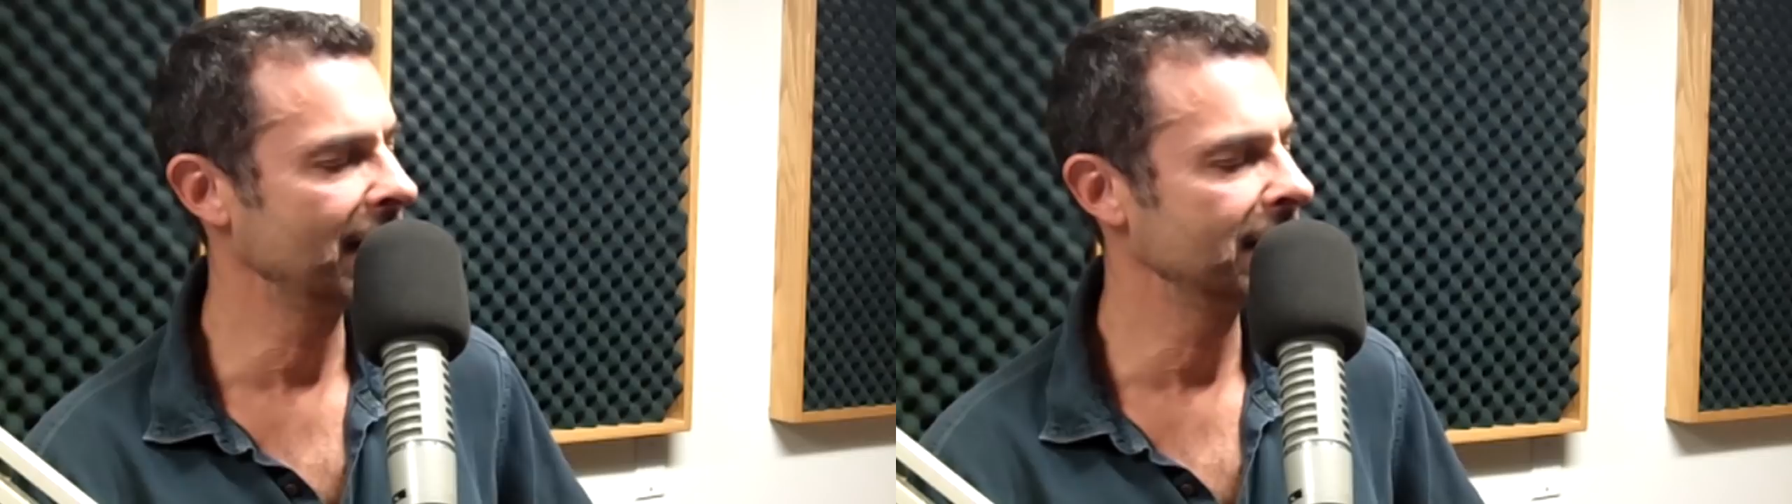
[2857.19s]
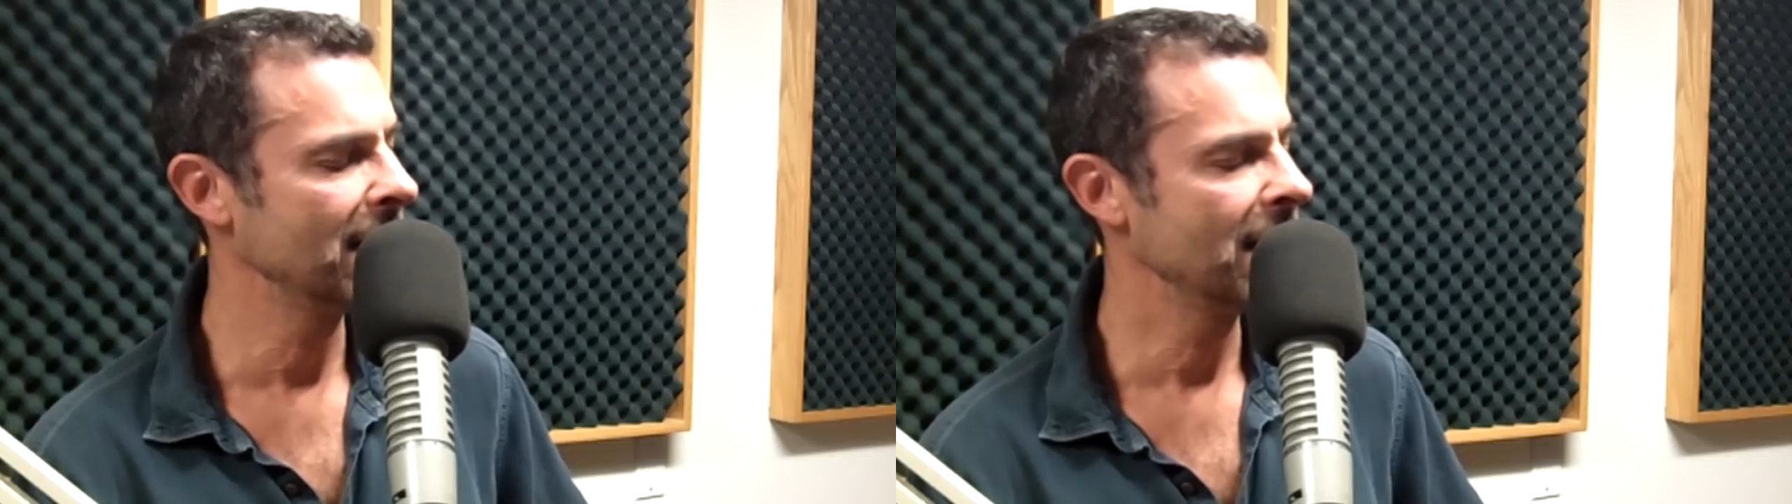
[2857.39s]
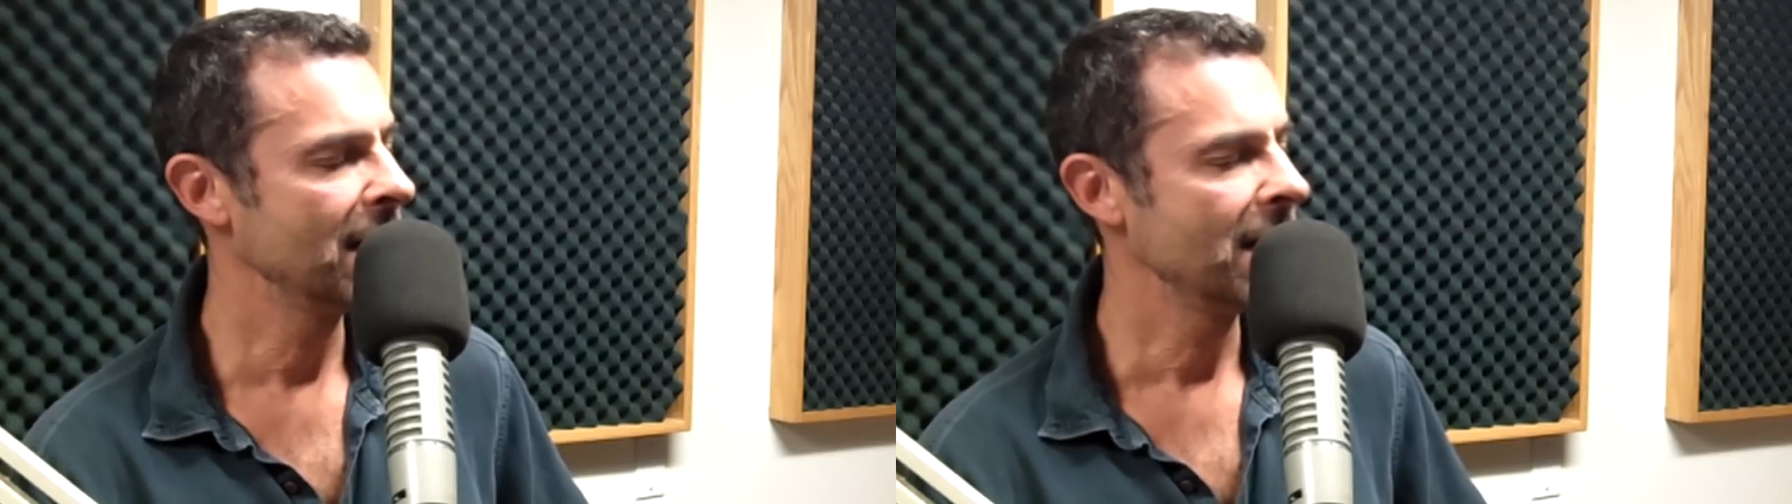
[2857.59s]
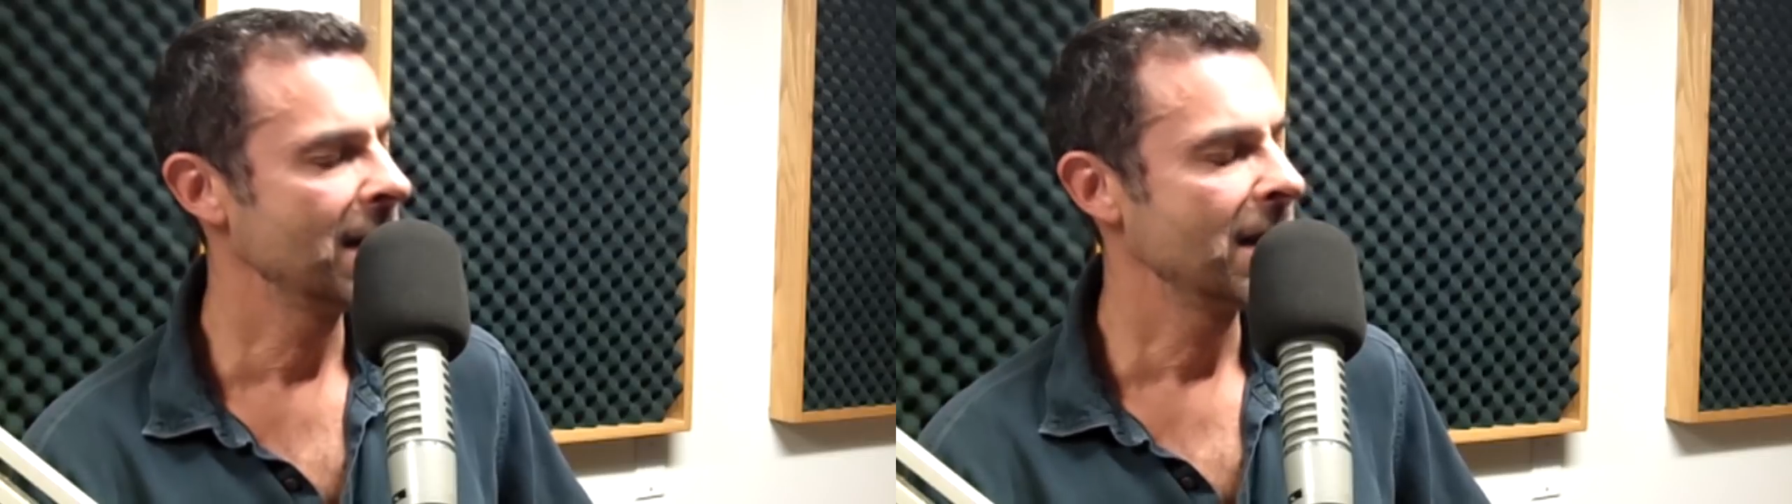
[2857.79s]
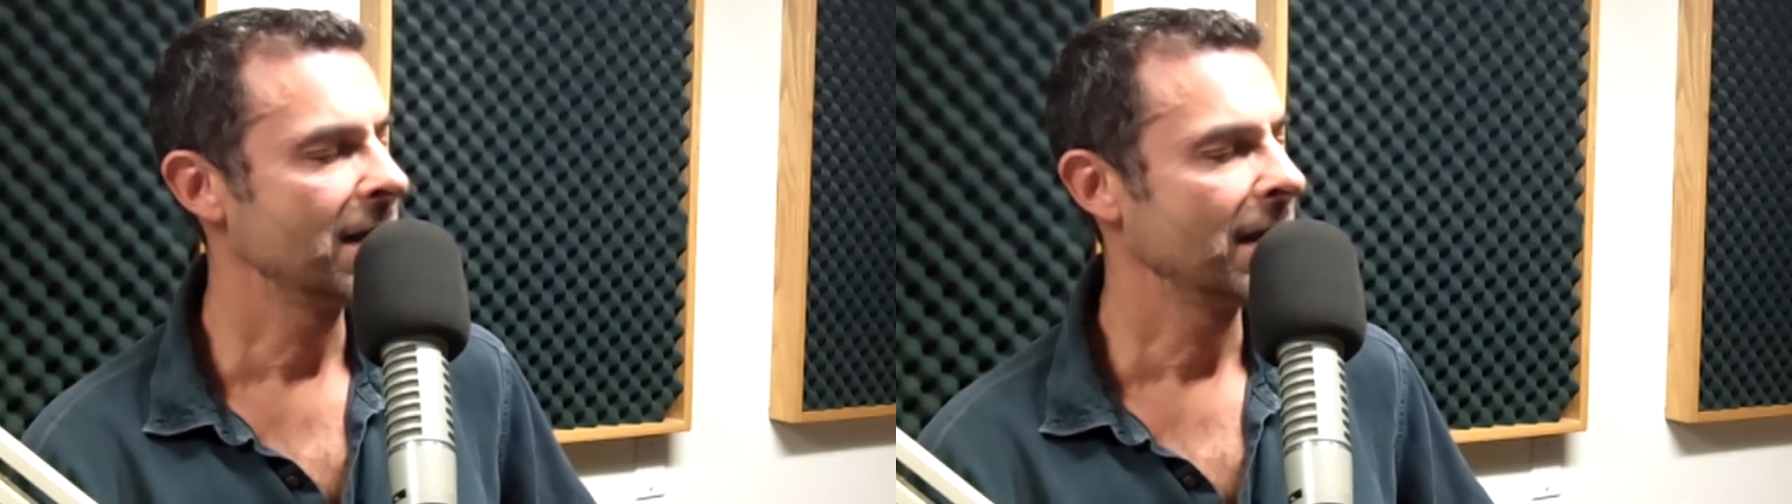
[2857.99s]
And
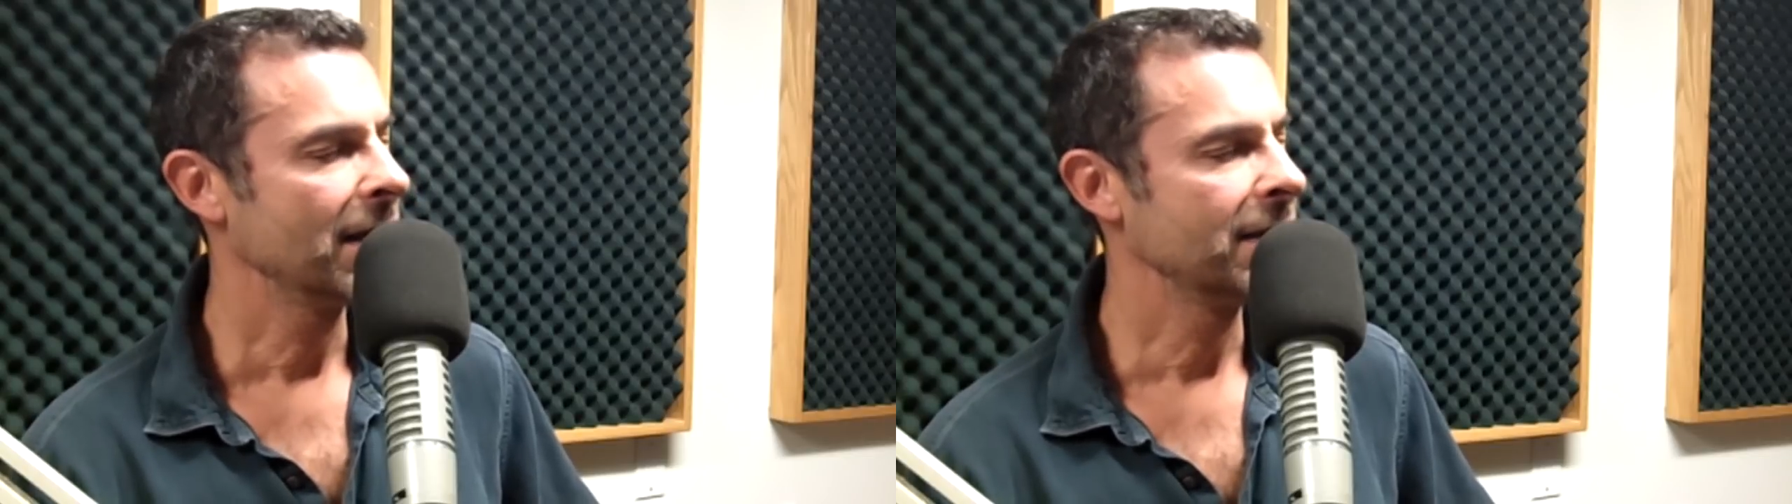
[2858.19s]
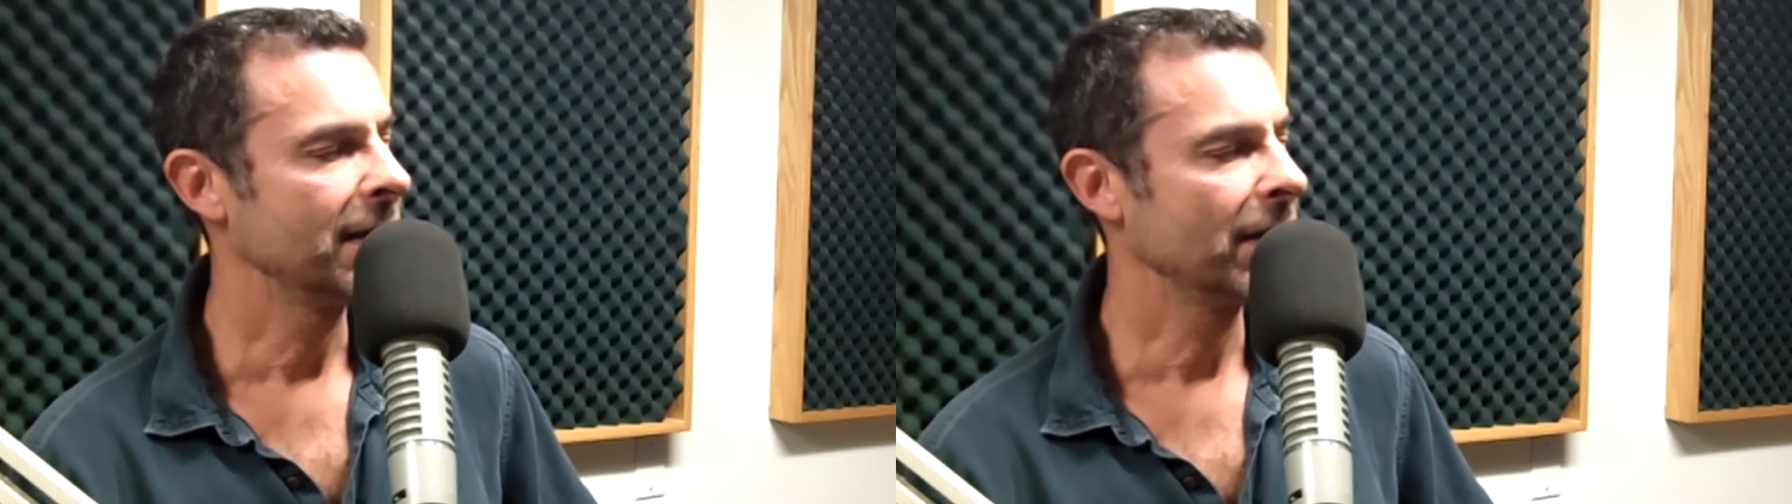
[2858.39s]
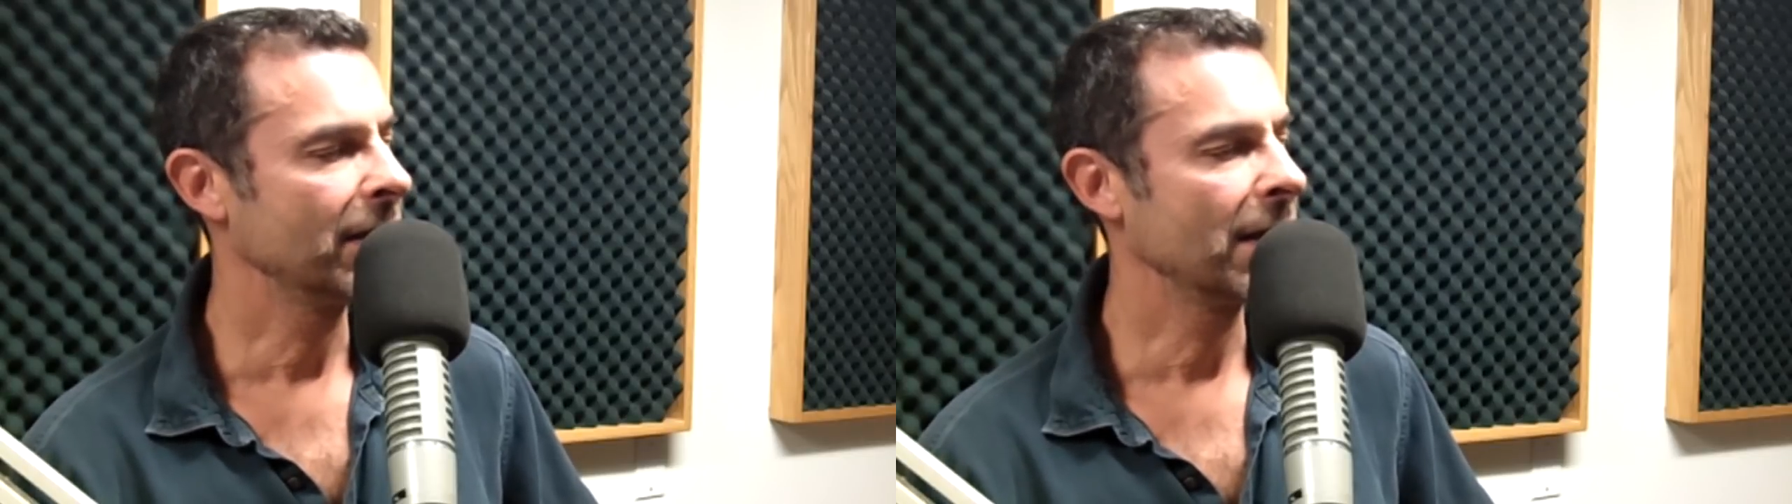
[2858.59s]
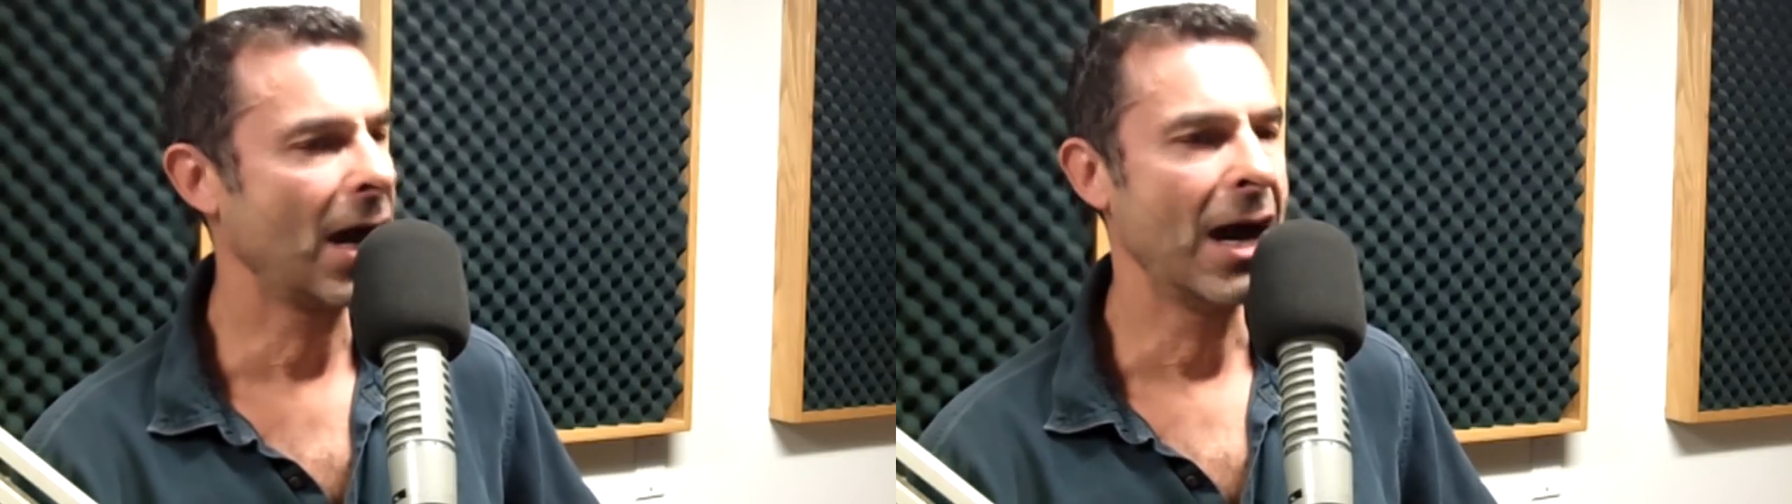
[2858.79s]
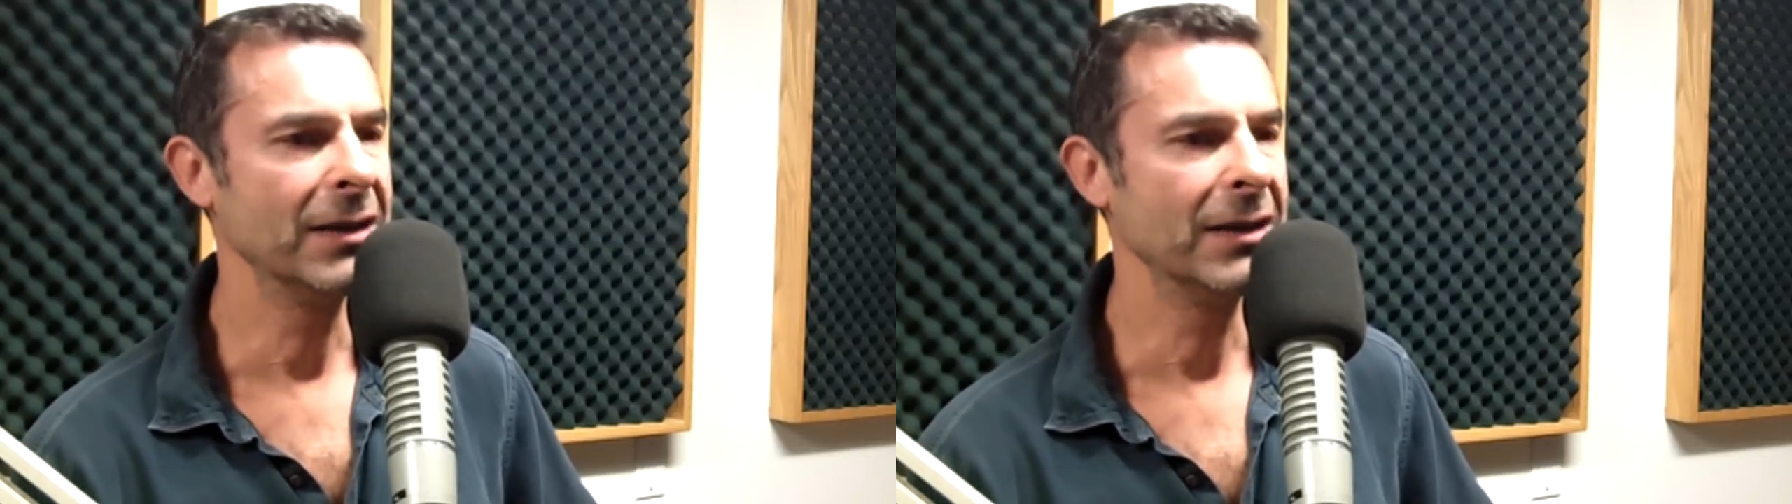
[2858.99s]
there are